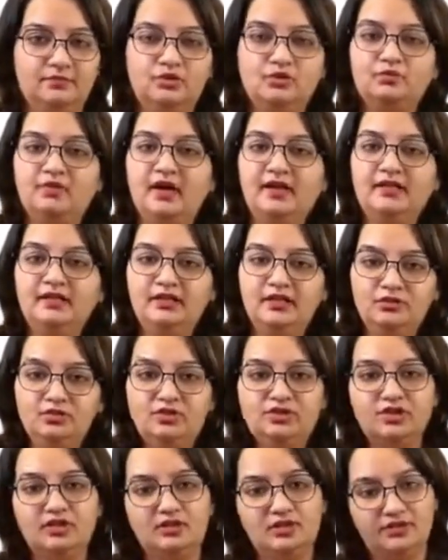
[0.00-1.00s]
to buy new
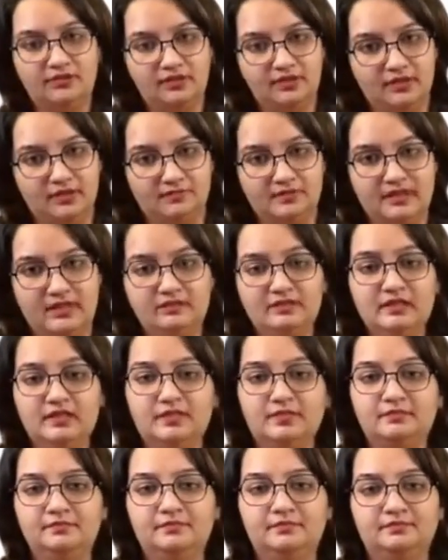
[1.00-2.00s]
shirts for themselves.
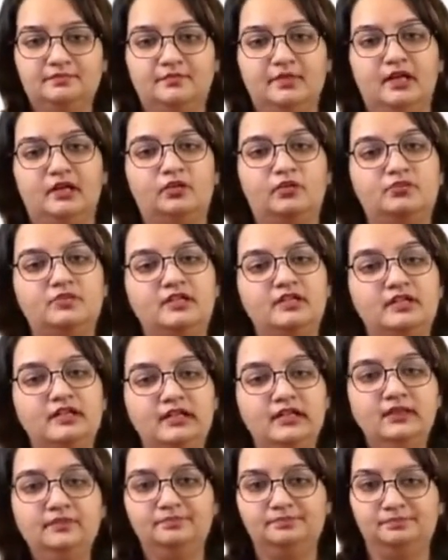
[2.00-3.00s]
And option
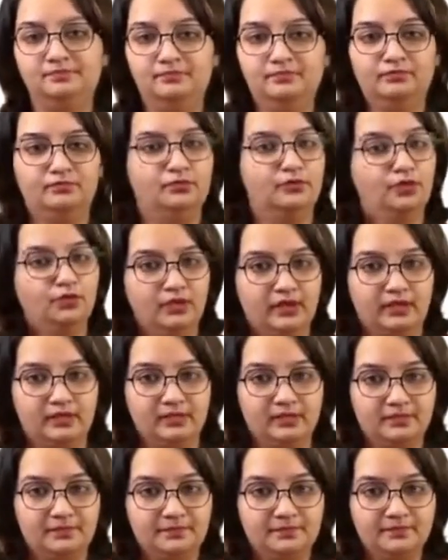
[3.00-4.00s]
D, no
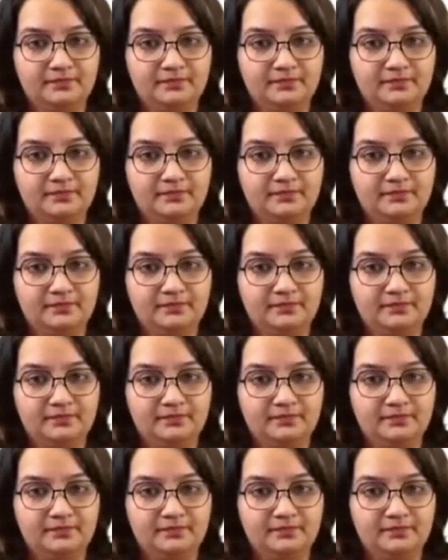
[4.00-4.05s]
error.